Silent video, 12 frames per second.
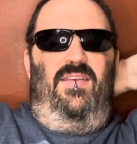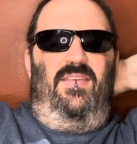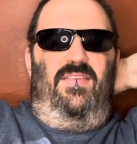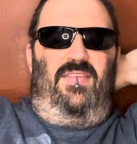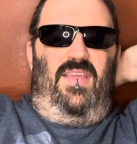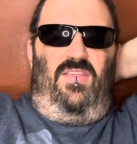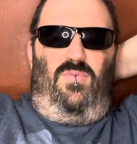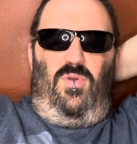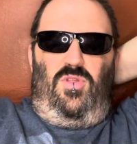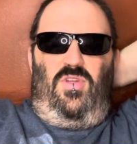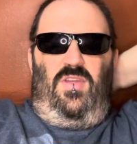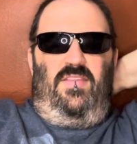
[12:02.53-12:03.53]
sees what
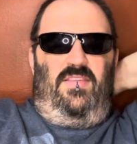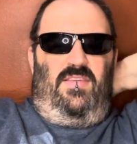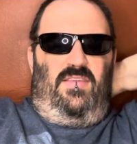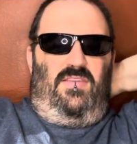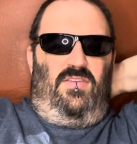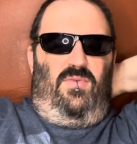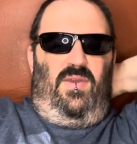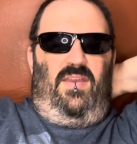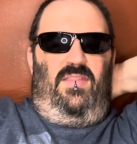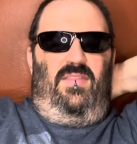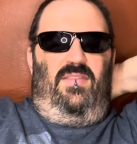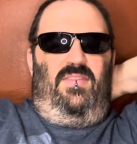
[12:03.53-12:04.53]
Jesus is doing
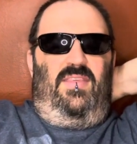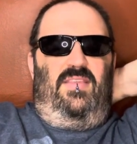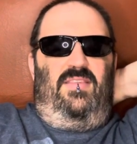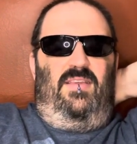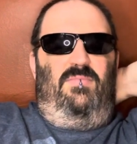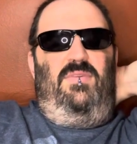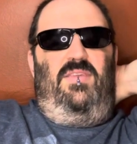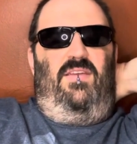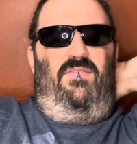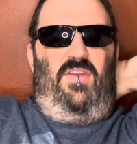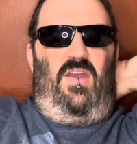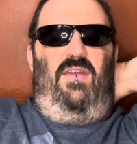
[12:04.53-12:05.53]
and says to
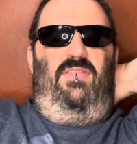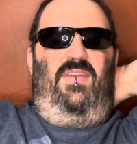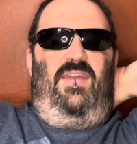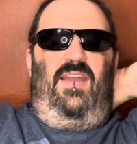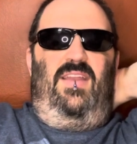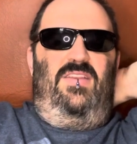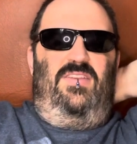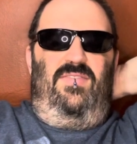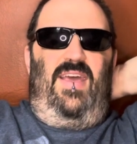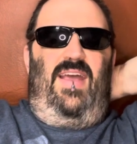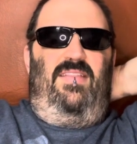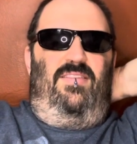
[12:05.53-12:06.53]
himself, I think I can do
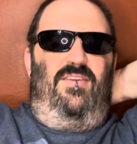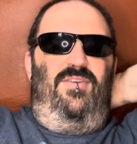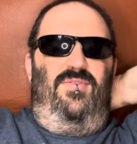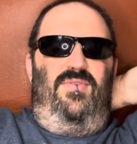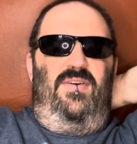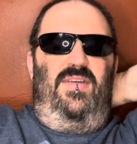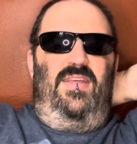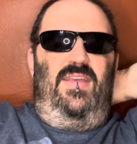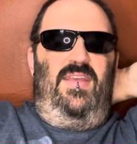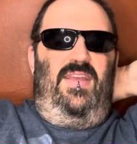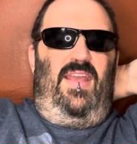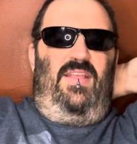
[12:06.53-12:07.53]
that too.
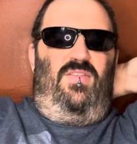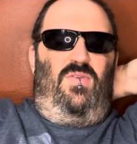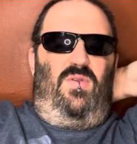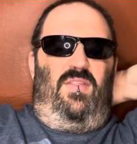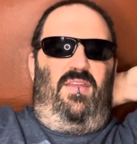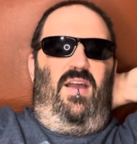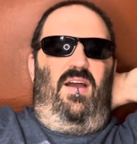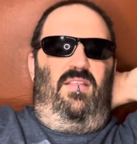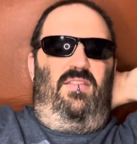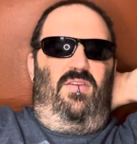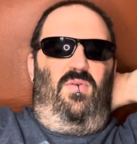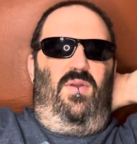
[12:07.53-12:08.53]
And sort of the
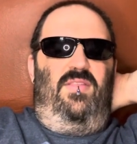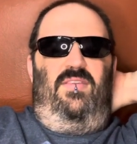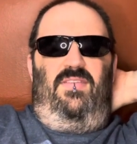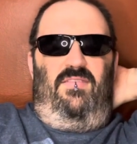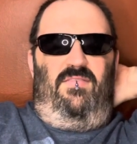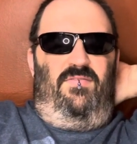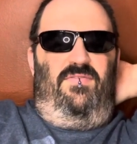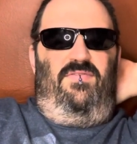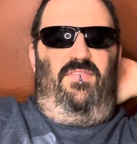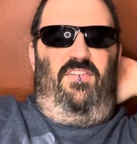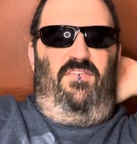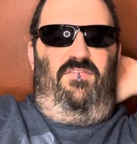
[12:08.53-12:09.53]
consequences
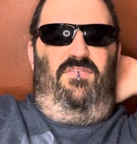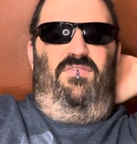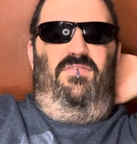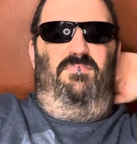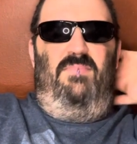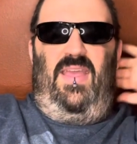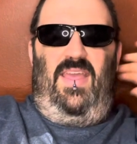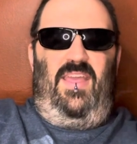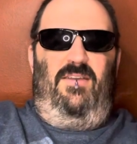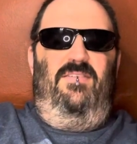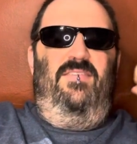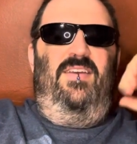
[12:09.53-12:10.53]
of
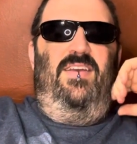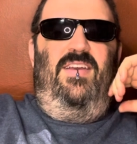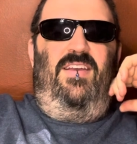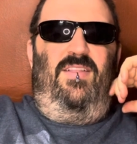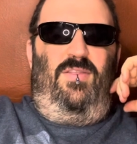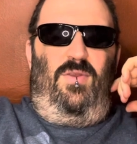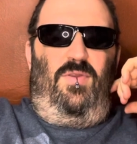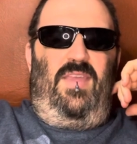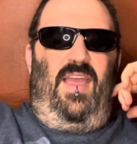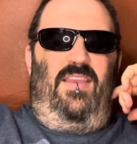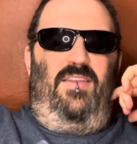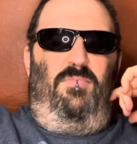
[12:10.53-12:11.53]
making those
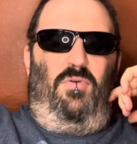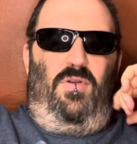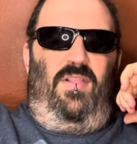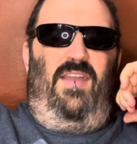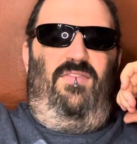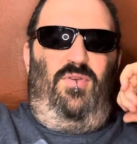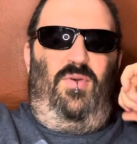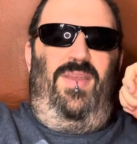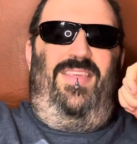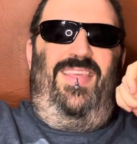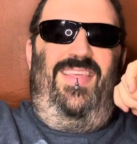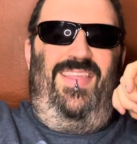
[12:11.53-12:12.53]
kind of poor life
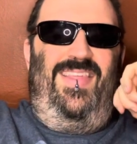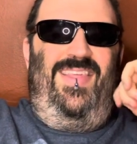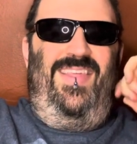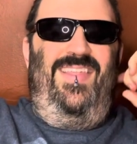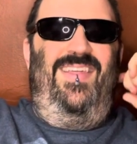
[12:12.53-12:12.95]
choices,